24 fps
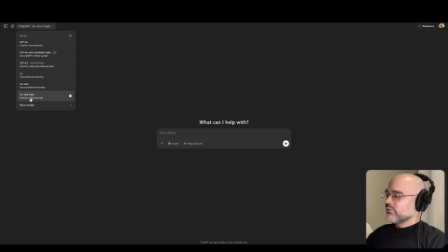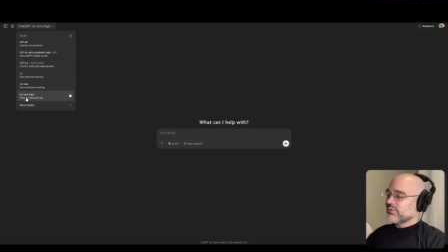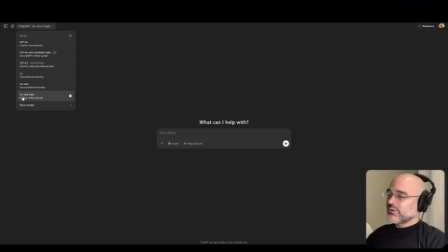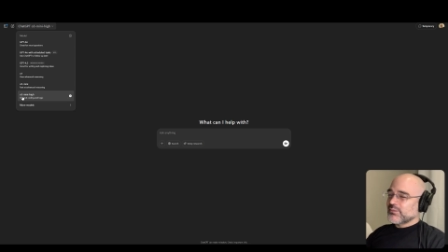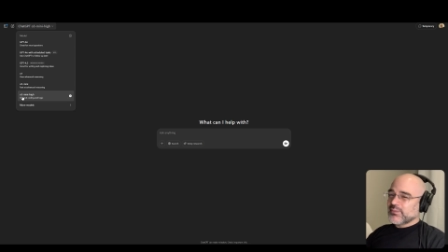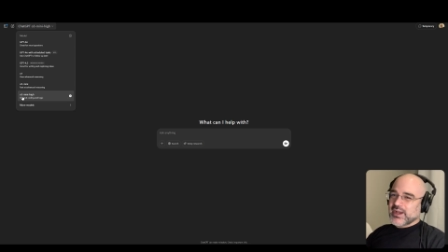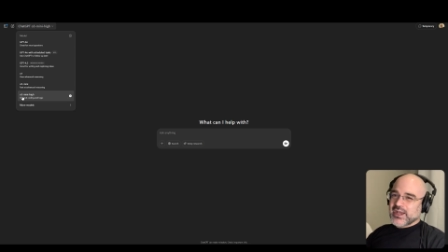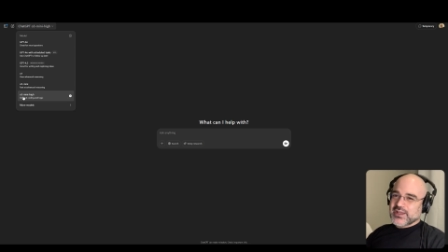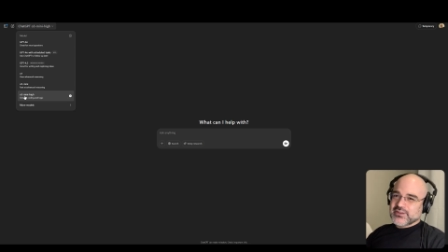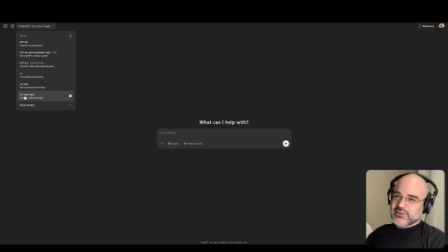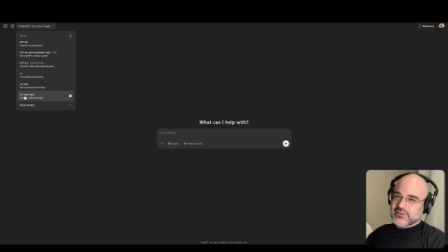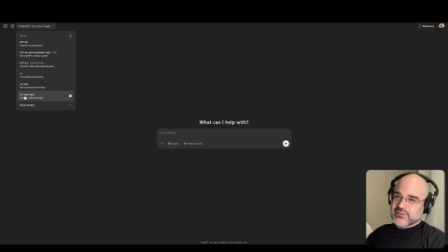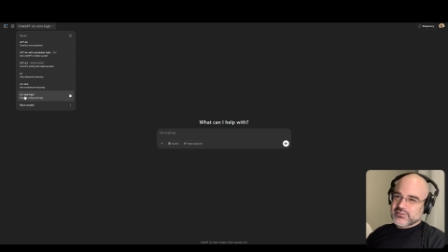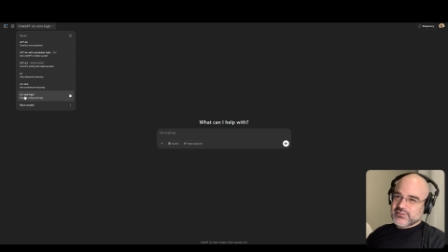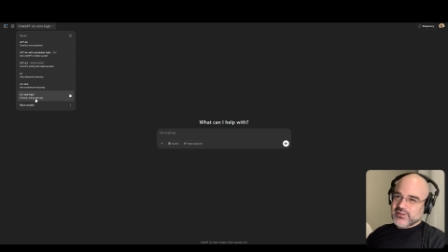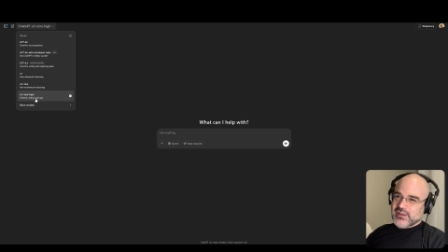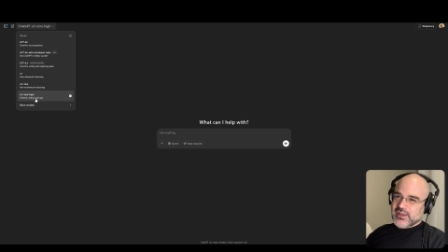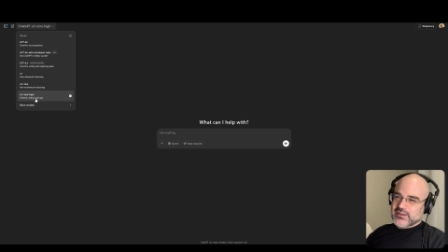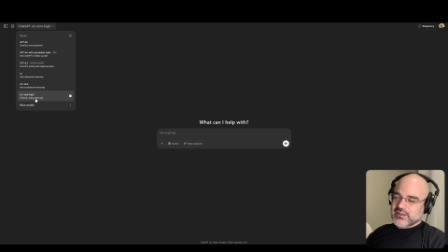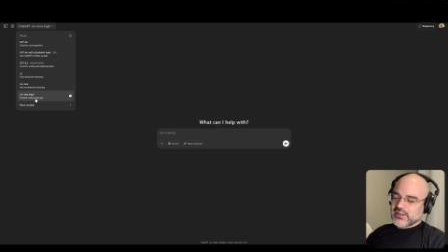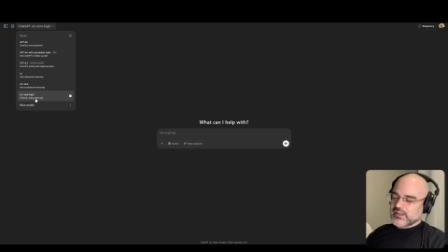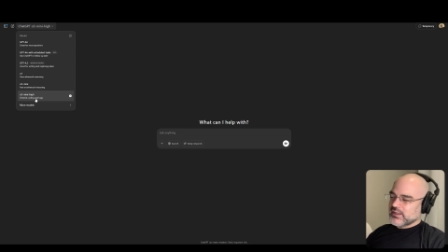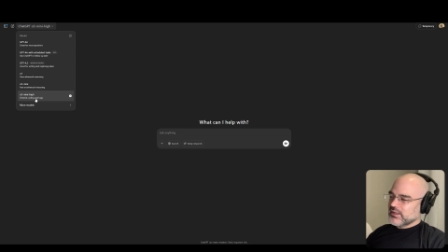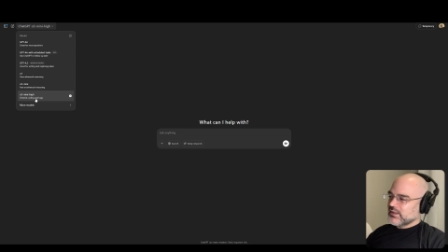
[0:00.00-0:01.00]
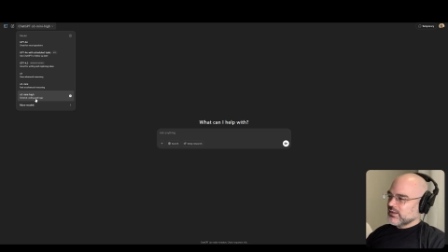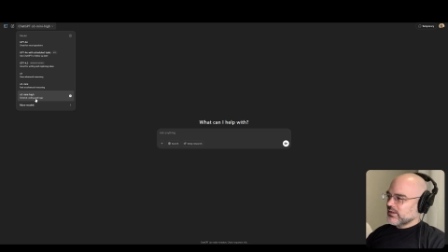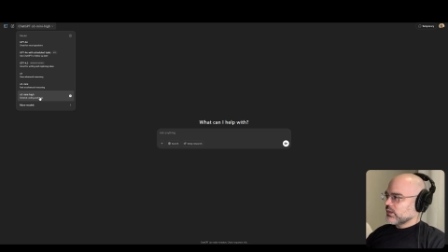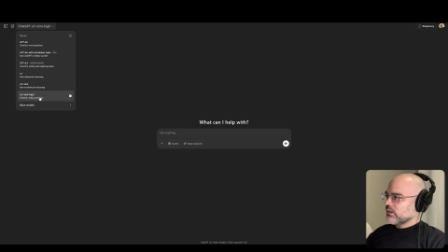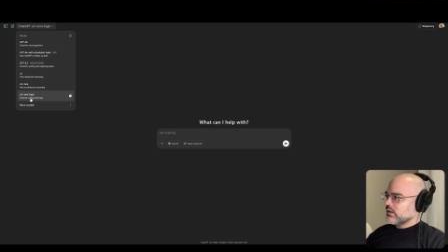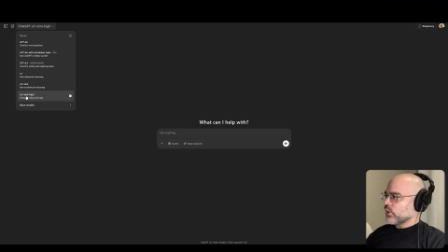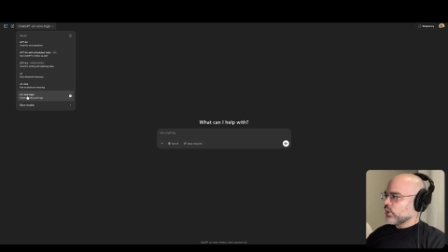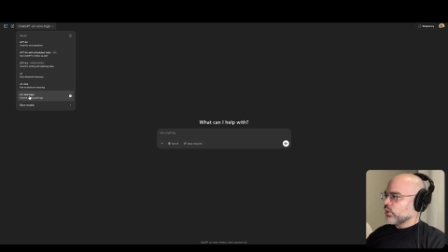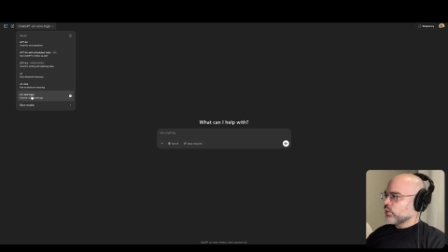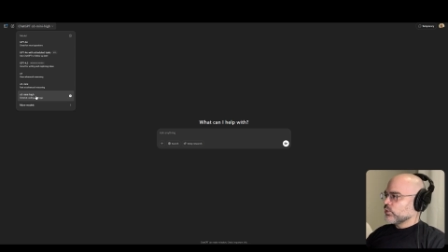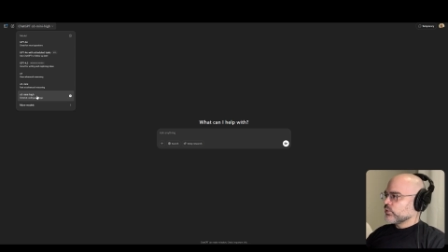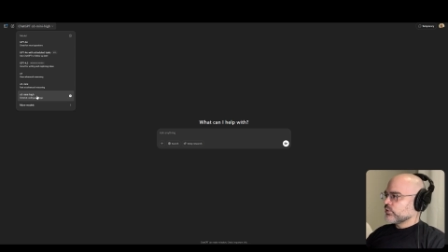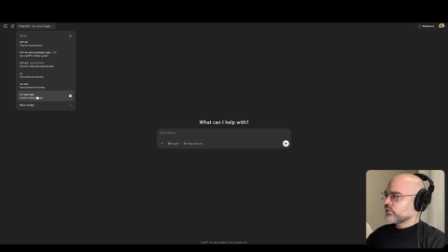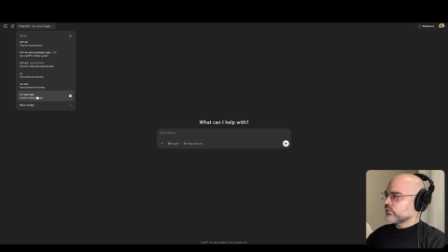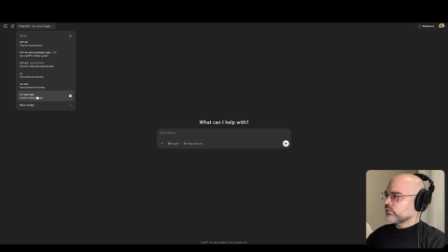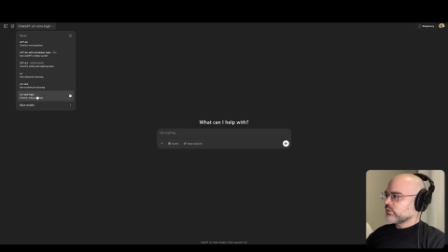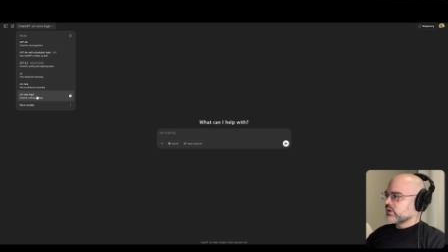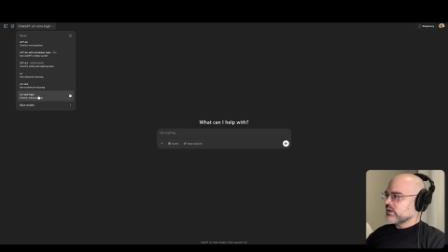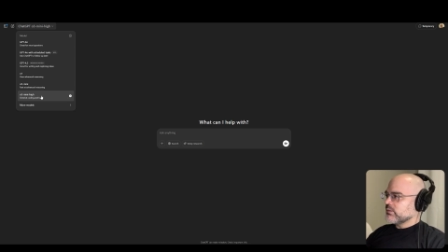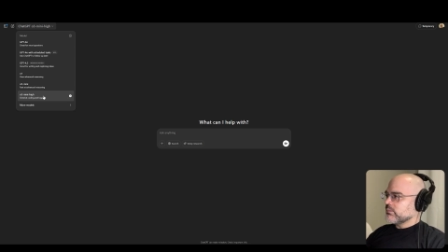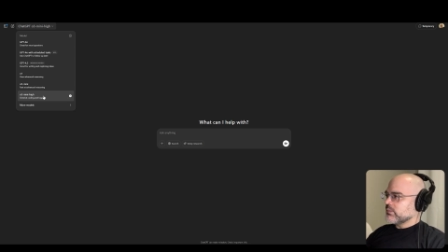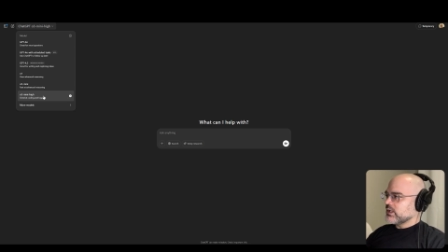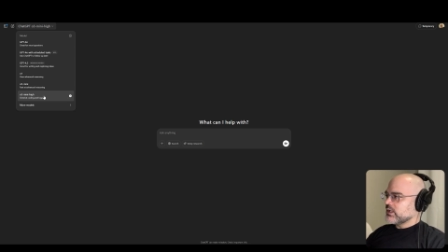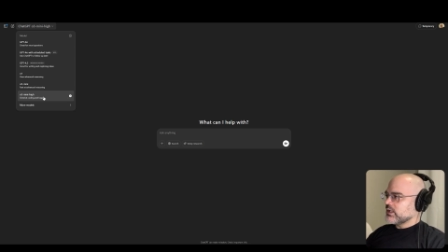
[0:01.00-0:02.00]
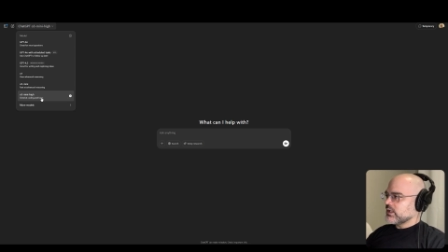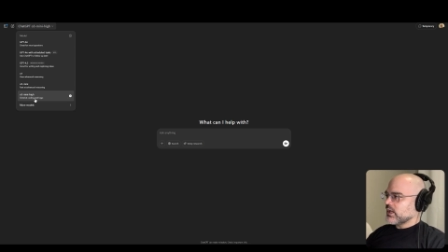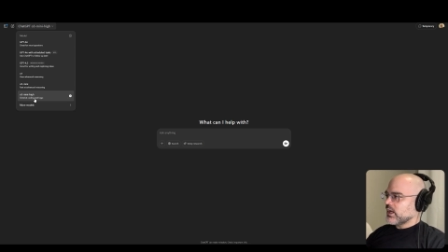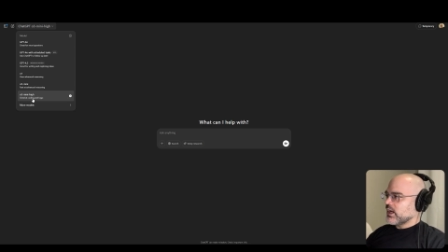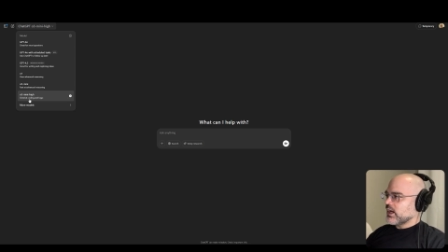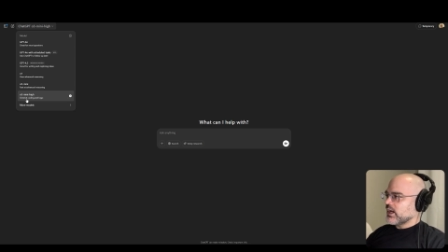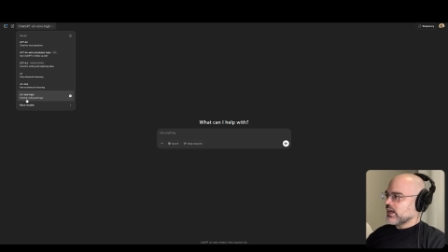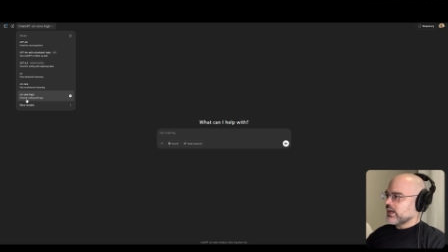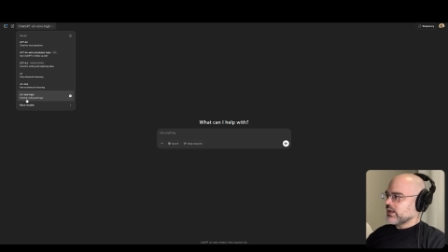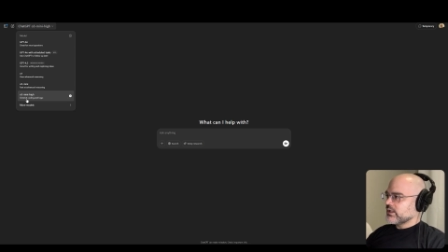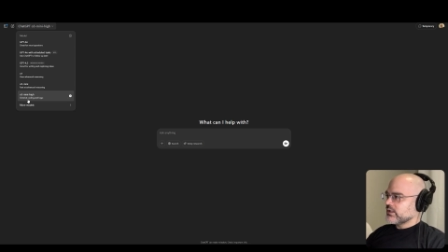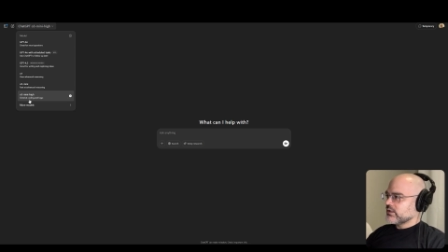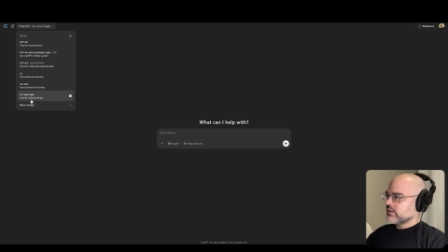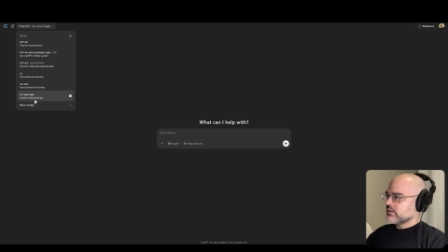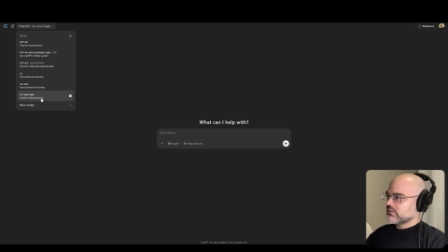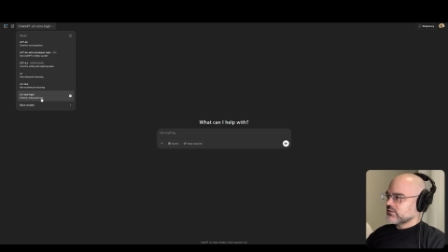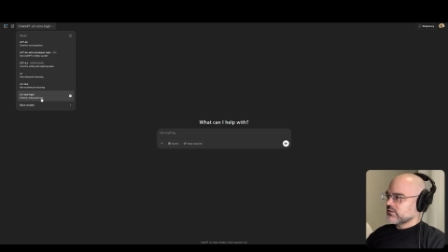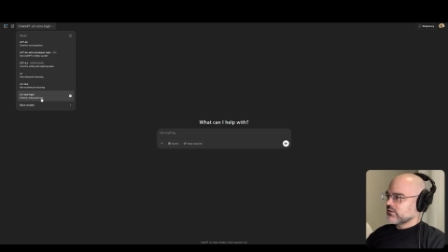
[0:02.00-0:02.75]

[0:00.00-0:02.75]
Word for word: From my understanding, O3 Mini High,